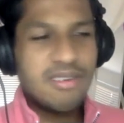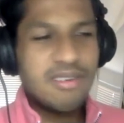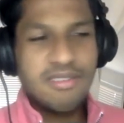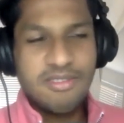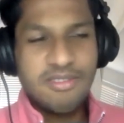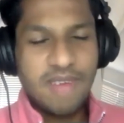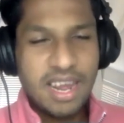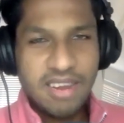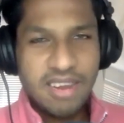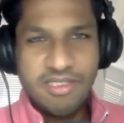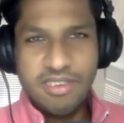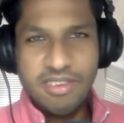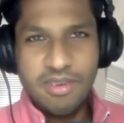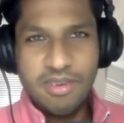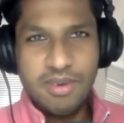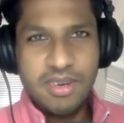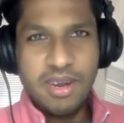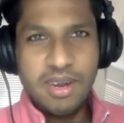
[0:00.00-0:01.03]

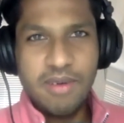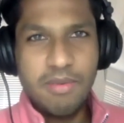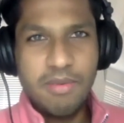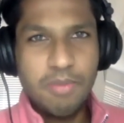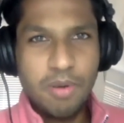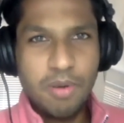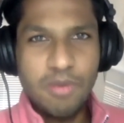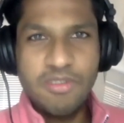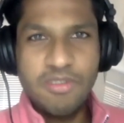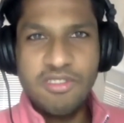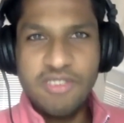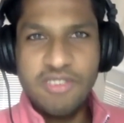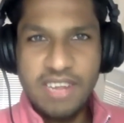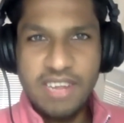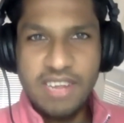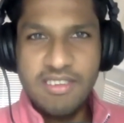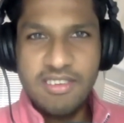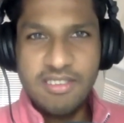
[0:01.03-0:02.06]
strategy your entire approach
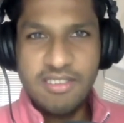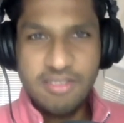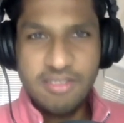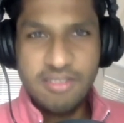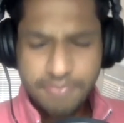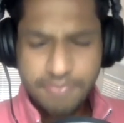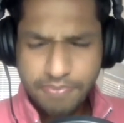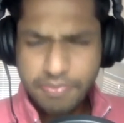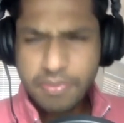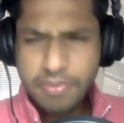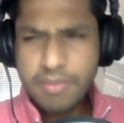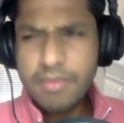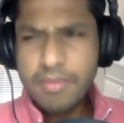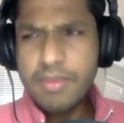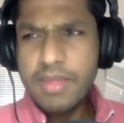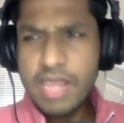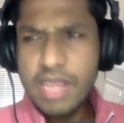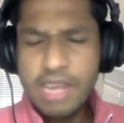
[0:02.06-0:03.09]
changes
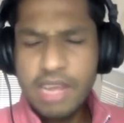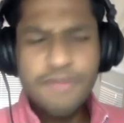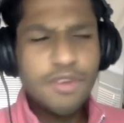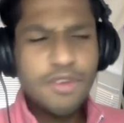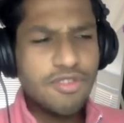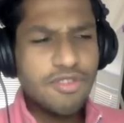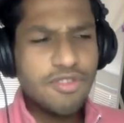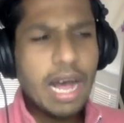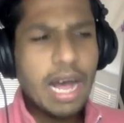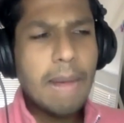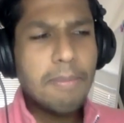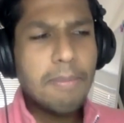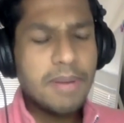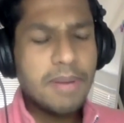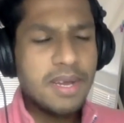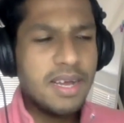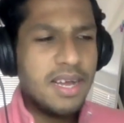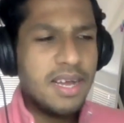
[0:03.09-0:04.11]
if you
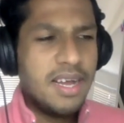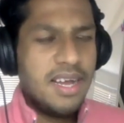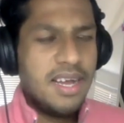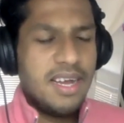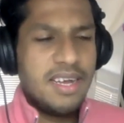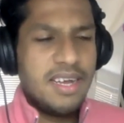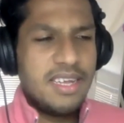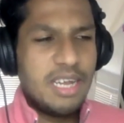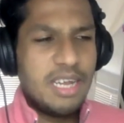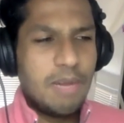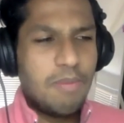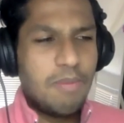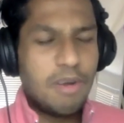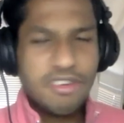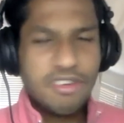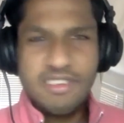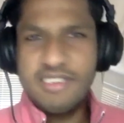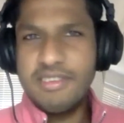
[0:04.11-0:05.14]
stop you know
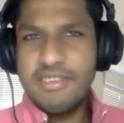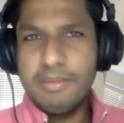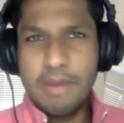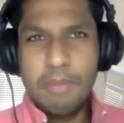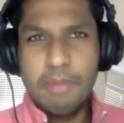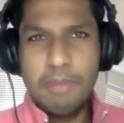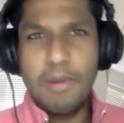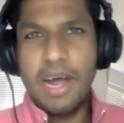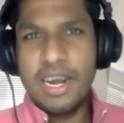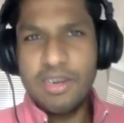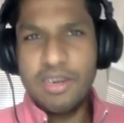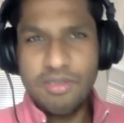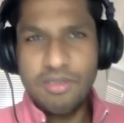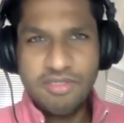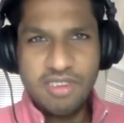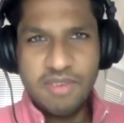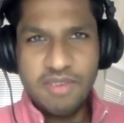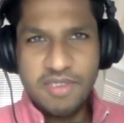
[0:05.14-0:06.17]
pushing some a product
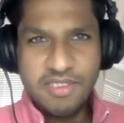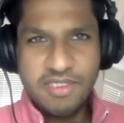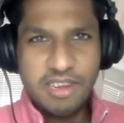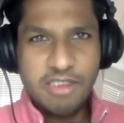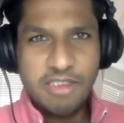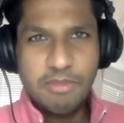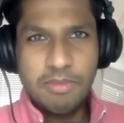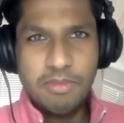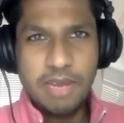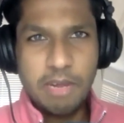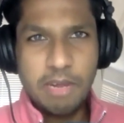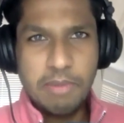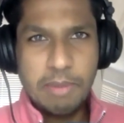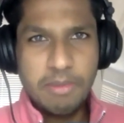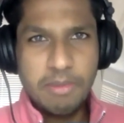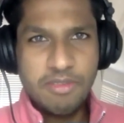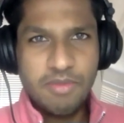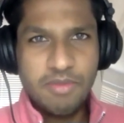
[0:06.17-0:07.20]
or a service down down
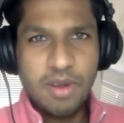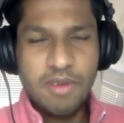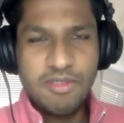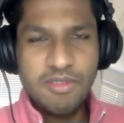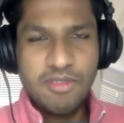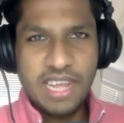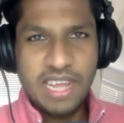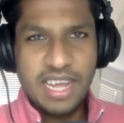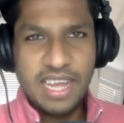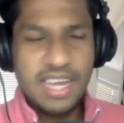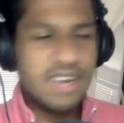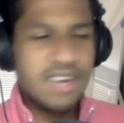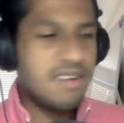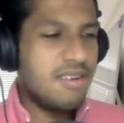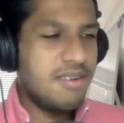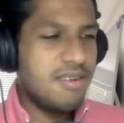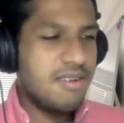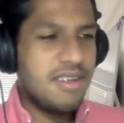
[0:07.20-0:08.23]
people's throats
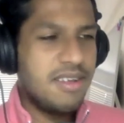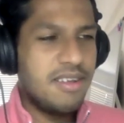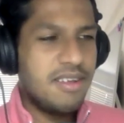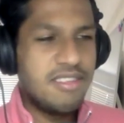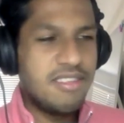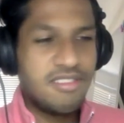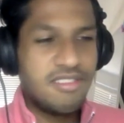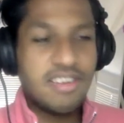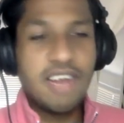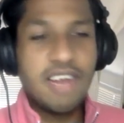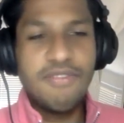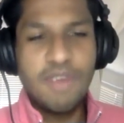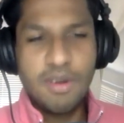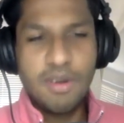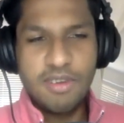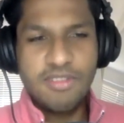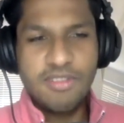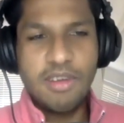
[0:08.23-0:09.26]
and instead
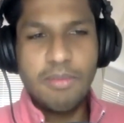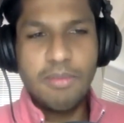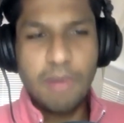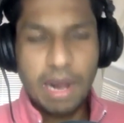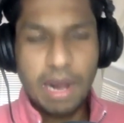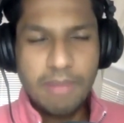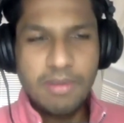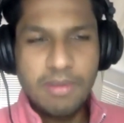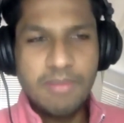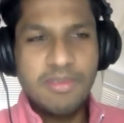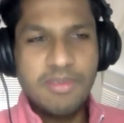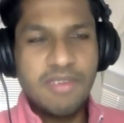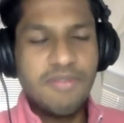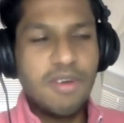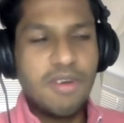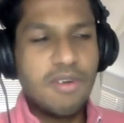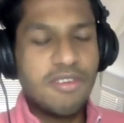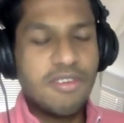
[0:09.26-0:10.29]
focus on problems
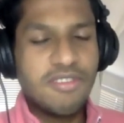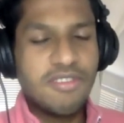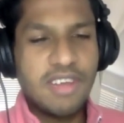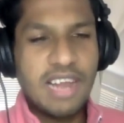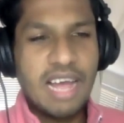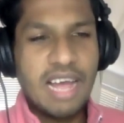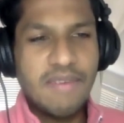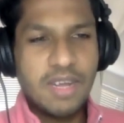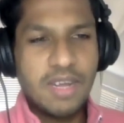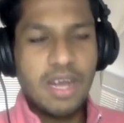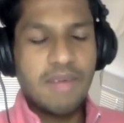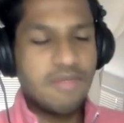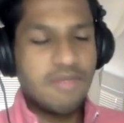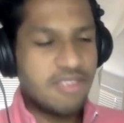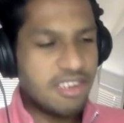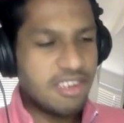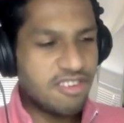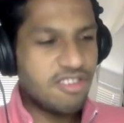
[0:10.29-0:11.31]
and focus on having
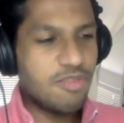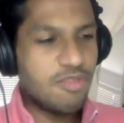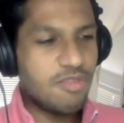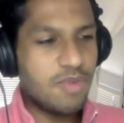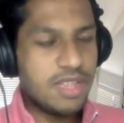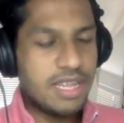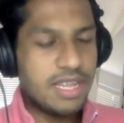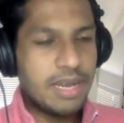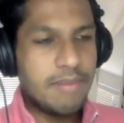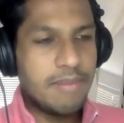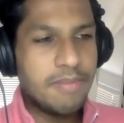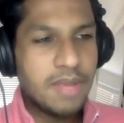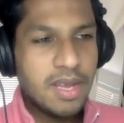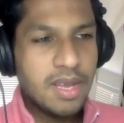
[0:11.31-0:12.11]
conversations with them